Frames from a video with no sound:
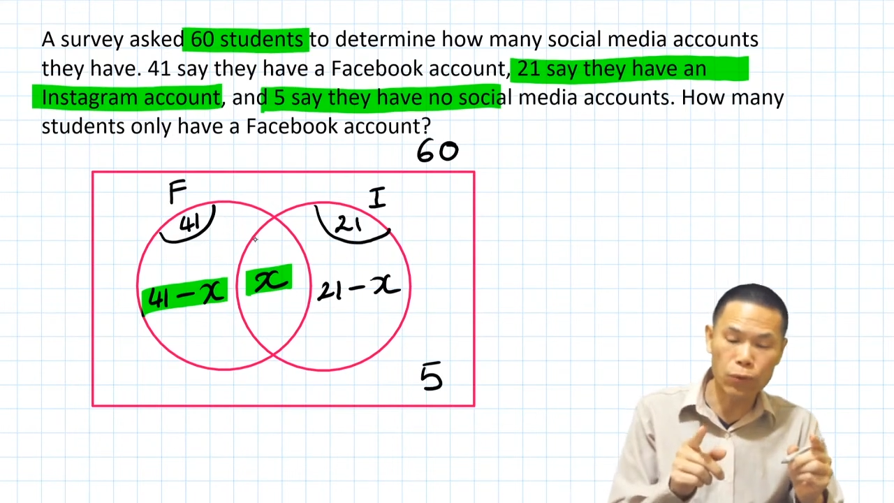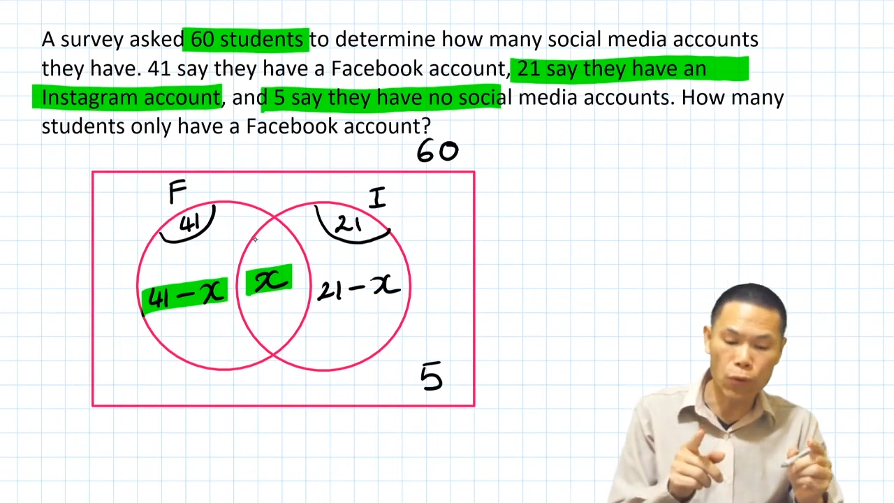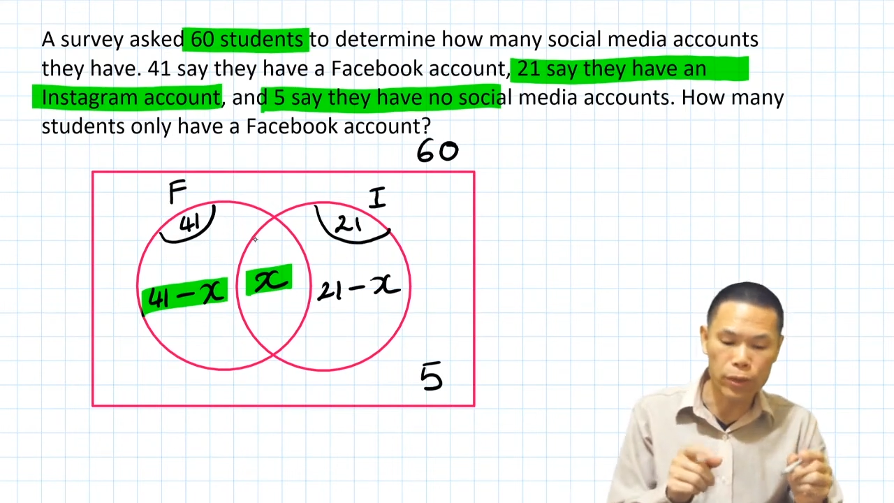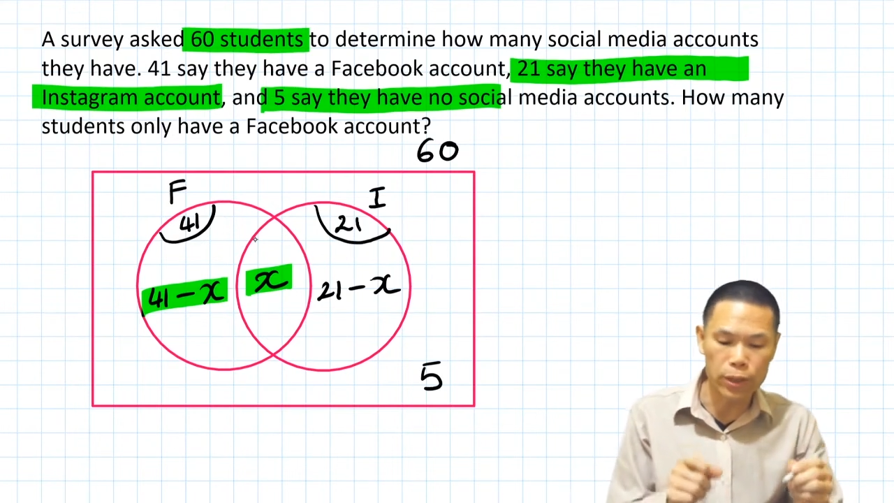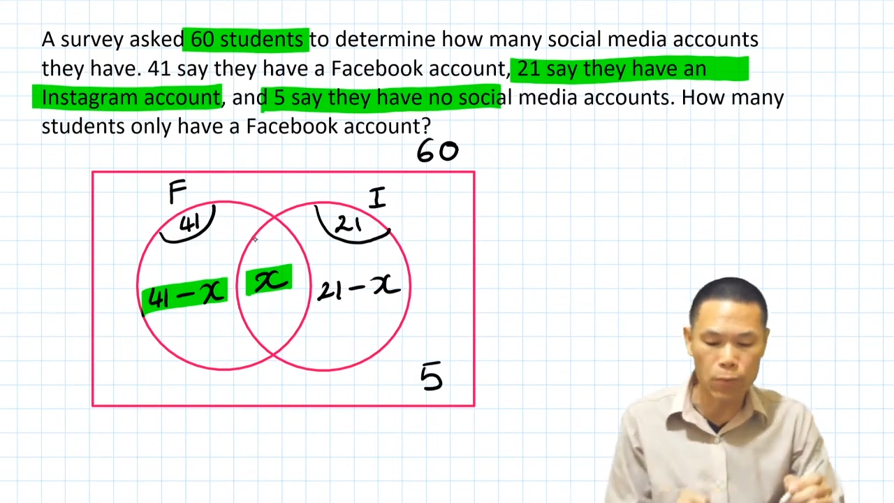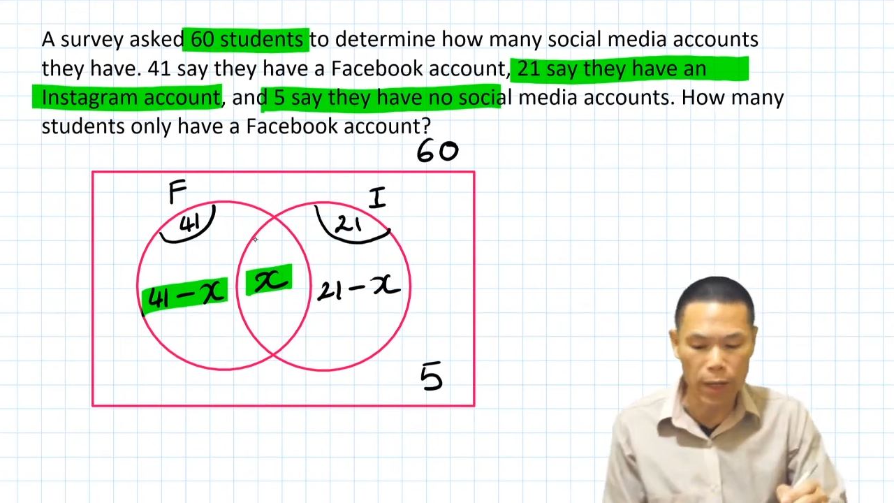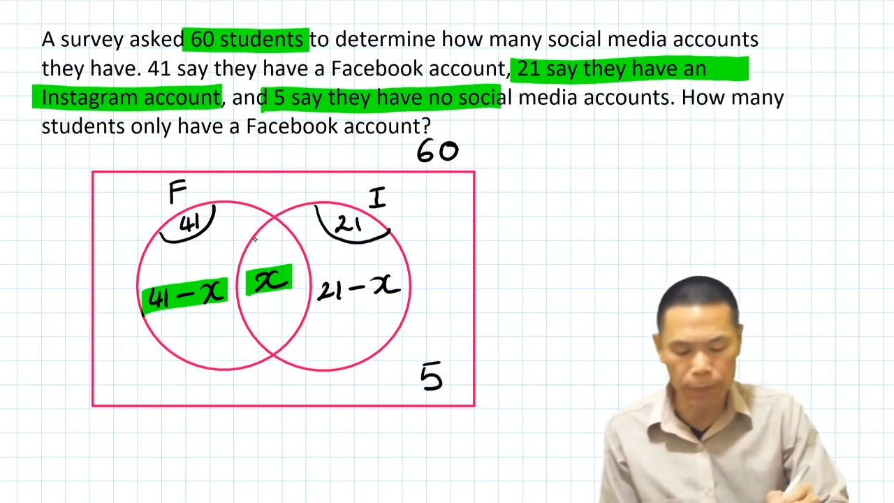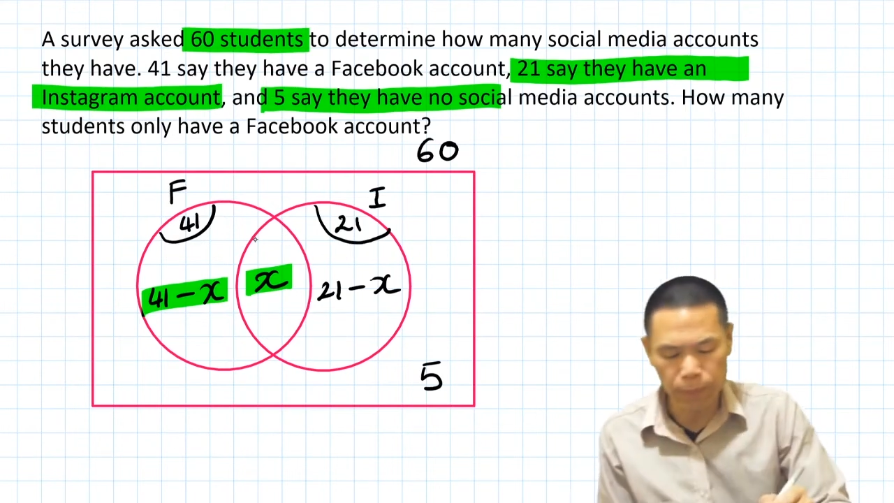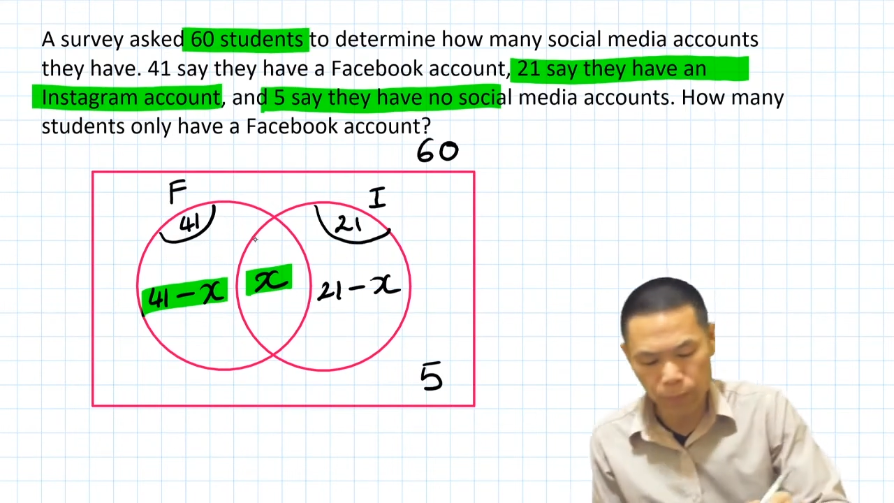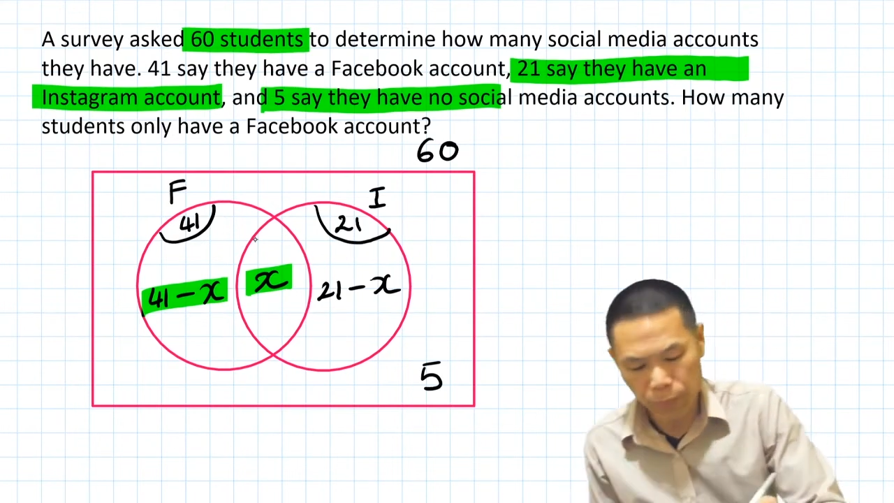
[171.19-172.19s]

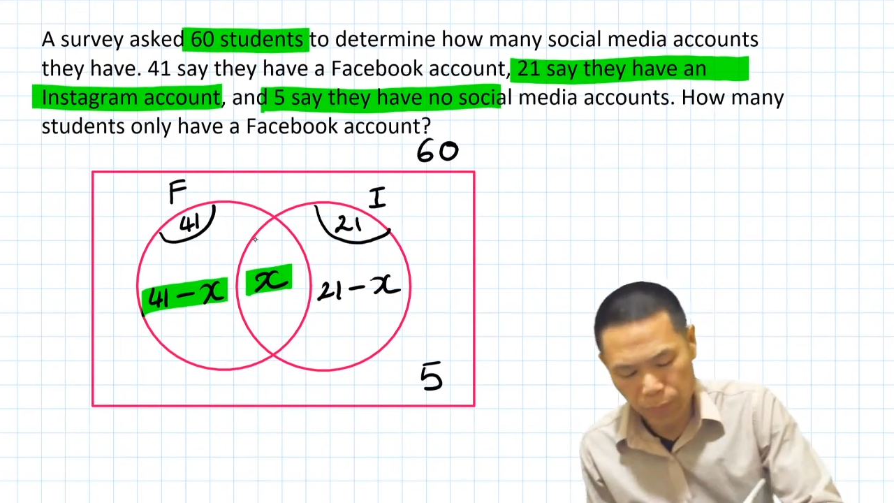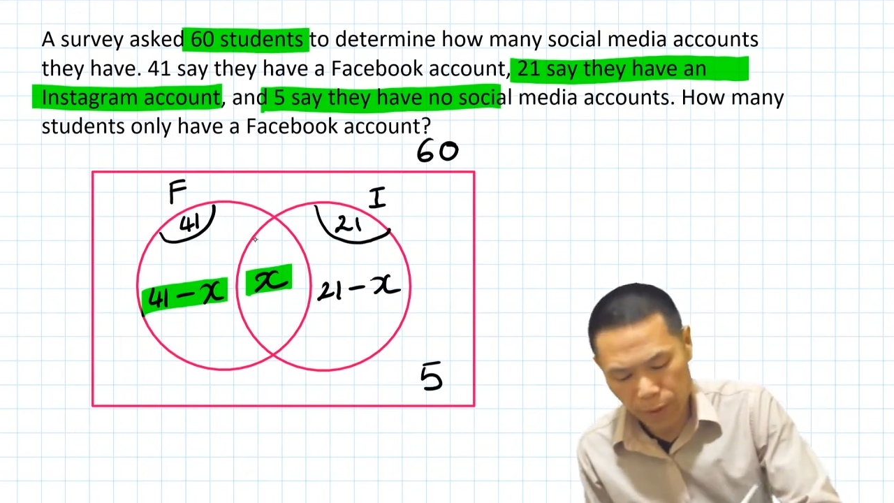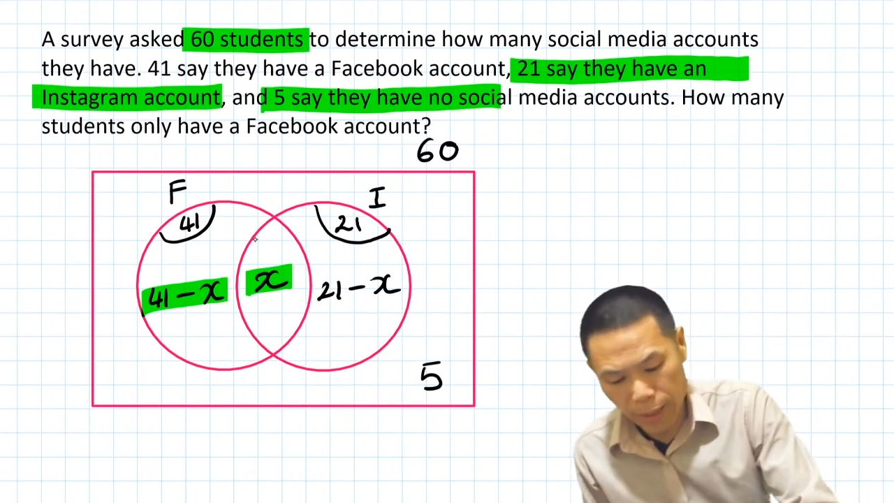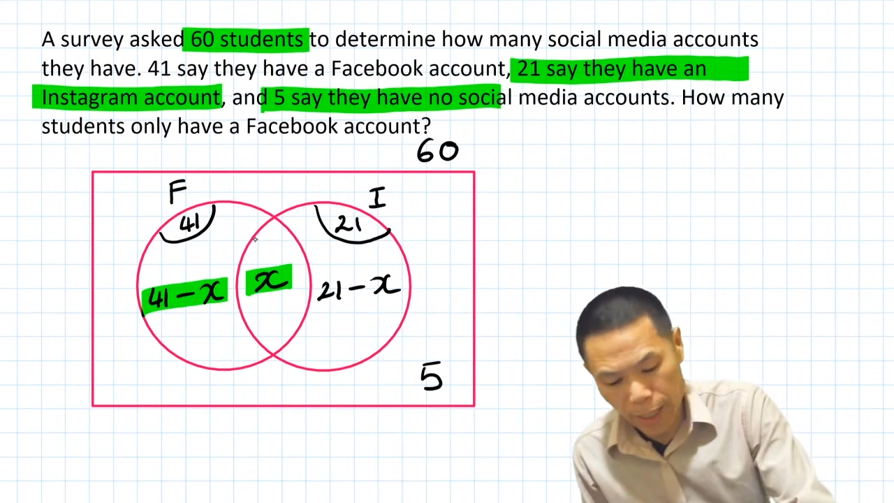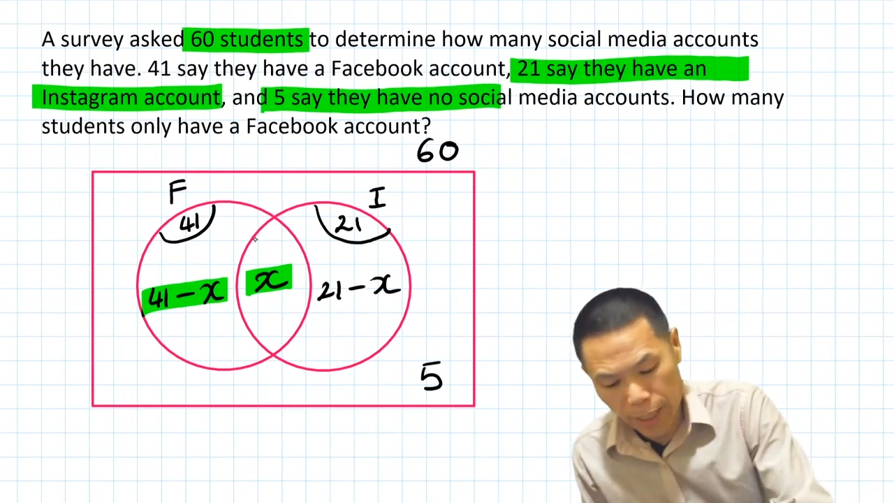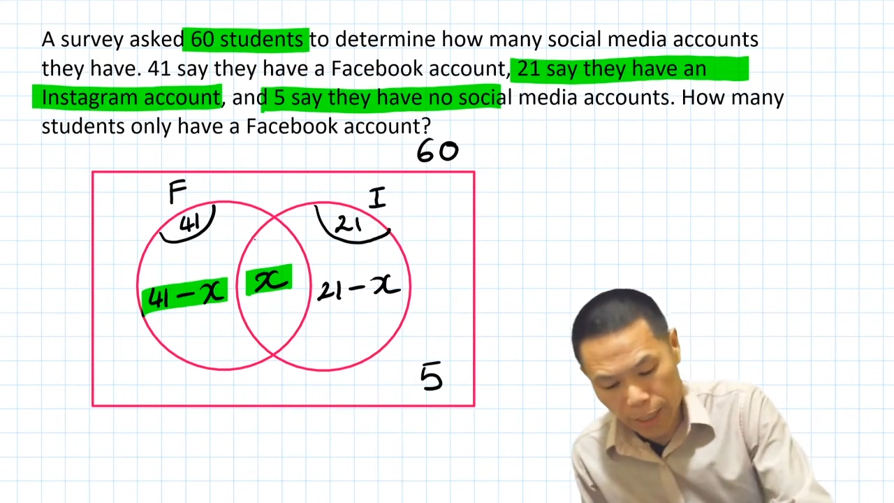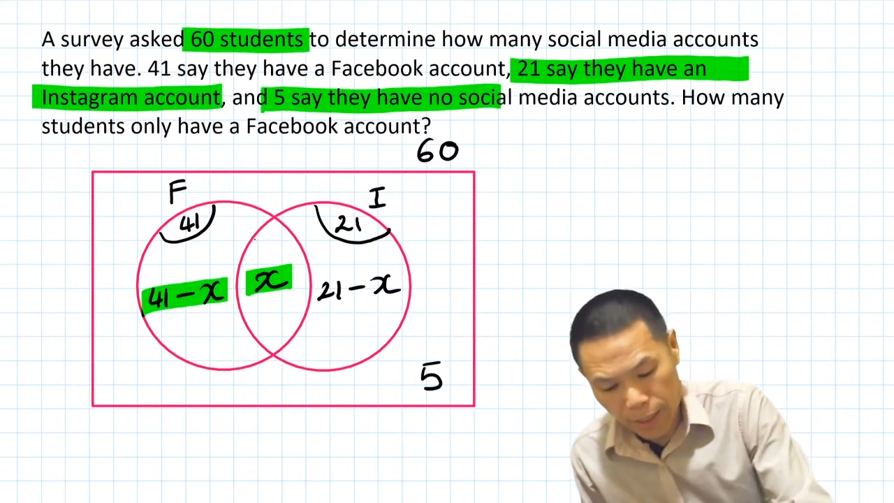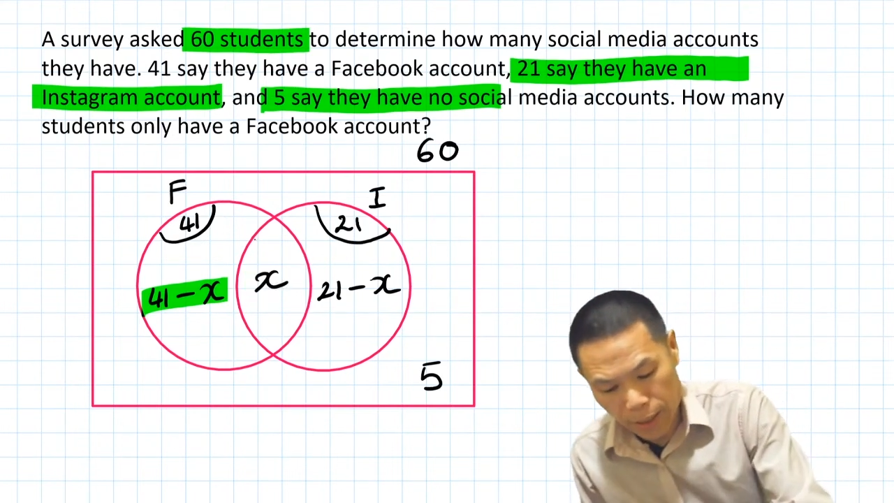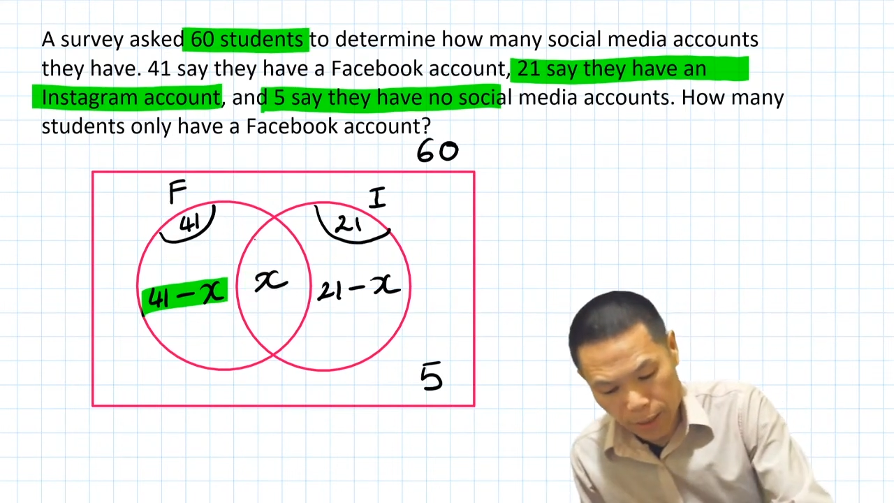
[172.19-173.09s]
41. Okay?